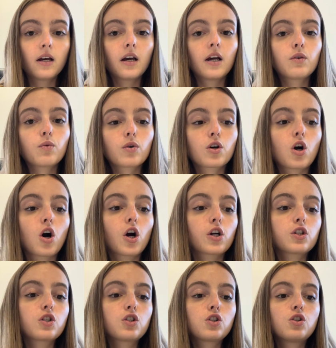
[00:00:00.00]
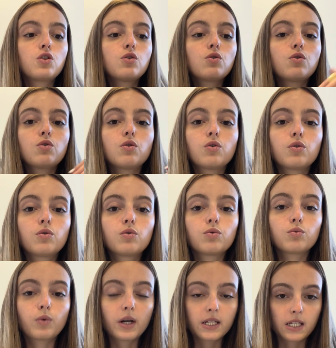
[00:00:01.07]
in regards to
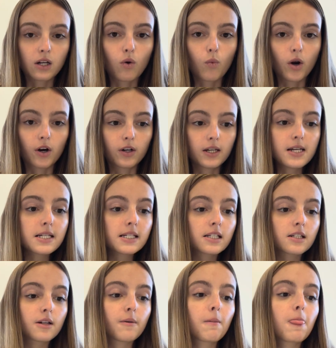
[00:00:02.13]
raising awareness.